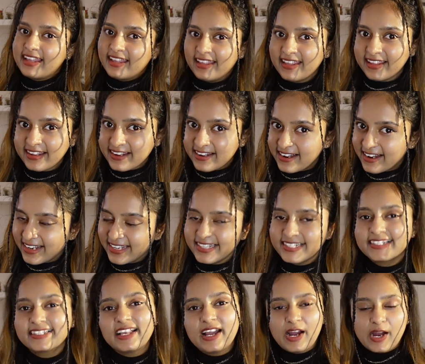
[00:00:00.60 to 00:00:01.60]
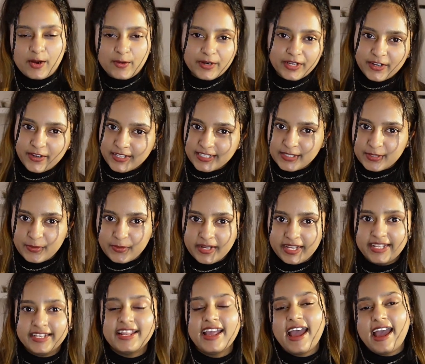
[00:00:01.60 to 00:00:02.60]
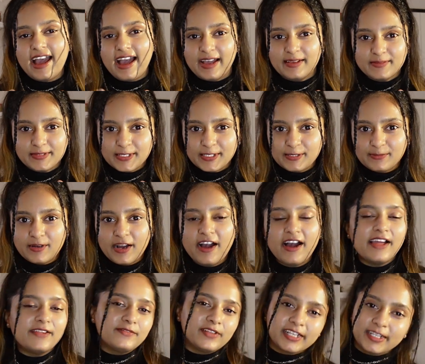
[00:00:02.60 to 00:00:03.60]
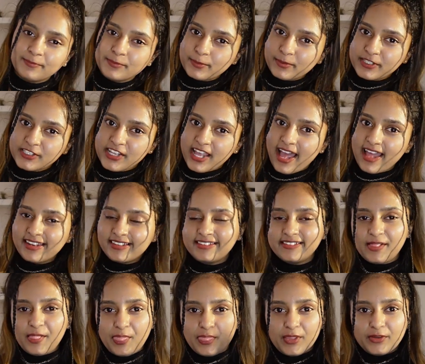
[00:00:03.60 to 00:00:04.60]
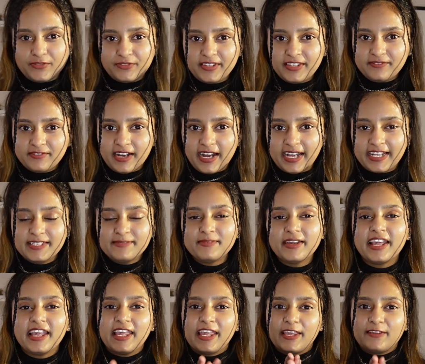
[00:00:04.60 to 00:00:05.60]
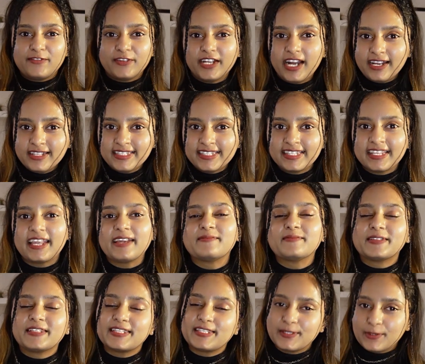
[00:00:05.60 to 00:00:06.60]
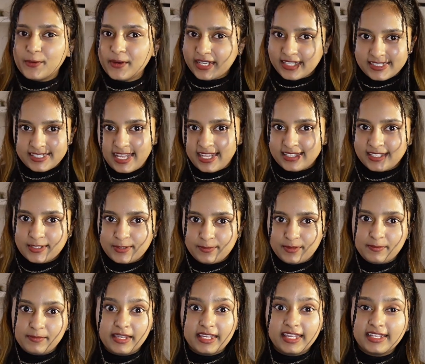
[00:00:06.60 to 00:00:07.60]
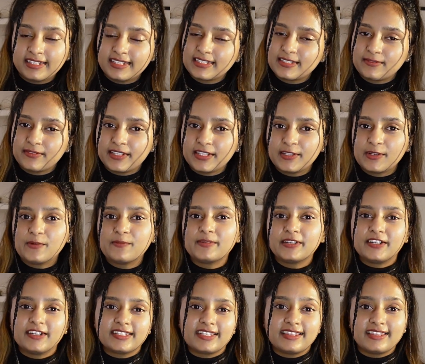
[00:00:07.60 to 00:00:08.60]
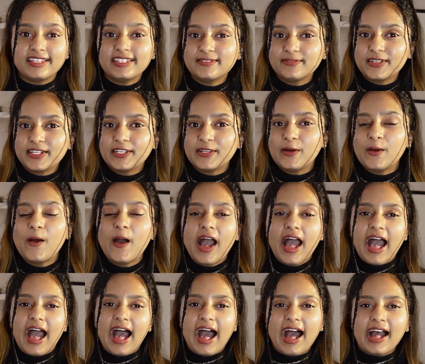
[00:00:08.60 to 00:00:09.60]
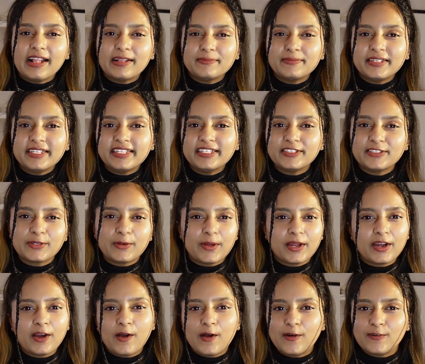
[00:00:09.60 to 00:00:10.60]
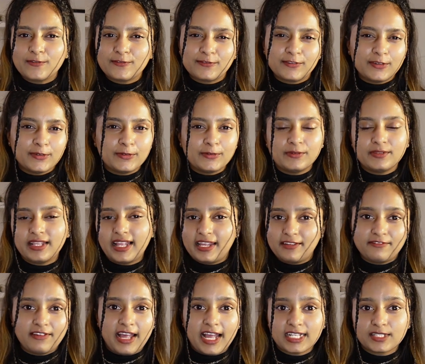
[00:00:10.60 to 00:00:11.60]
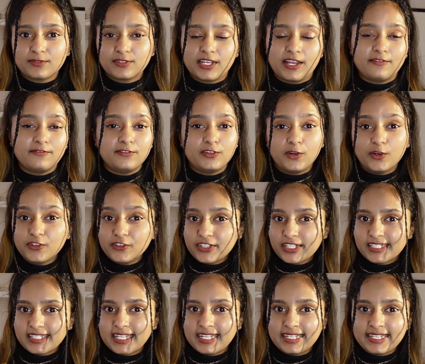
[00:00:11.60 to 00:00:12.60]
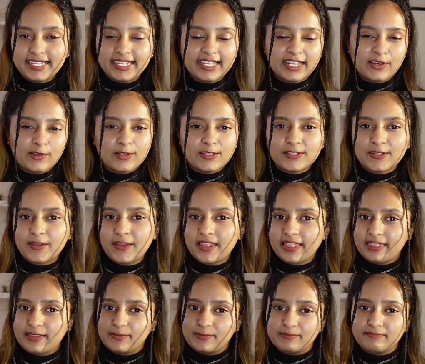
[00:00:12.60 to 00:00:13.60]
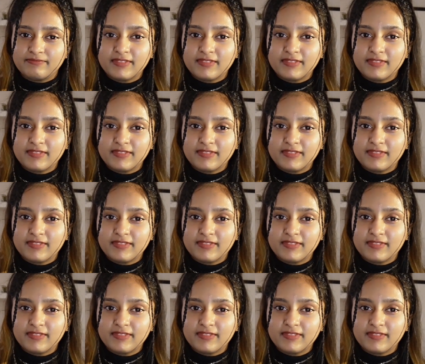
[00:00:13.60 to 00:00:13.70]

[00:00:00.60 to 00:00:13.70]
Hey guys, how are you all doing? I'm Sushma and welcome to my channel, The V Vibe. If you can't say, I'm so excited to be making this video because in this video, I'll be showing off few life hacks which I've learned recently and also in the